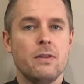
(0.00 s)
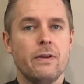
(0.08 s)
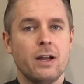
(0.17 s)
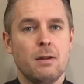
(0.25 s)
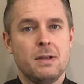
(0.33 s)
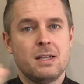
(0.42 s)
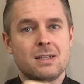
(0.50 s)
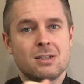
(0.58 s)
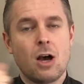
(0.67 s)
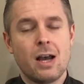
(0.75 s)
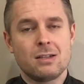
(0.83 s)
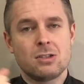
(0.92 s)
They're going to be
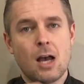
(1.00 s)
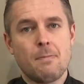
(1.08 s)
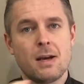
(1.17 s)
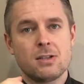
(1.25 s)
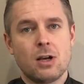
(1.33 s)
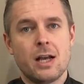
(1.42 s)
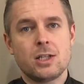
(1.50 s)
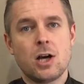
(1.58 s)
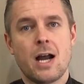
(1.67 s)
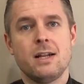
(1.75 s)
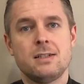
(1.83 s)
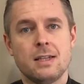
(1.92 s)
side by side
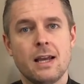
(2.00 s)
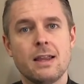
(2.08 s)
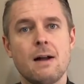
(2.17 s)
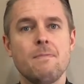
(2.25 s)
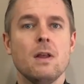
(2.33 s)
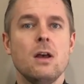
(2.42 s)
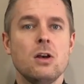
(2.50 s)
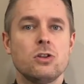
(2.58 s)
tied in together.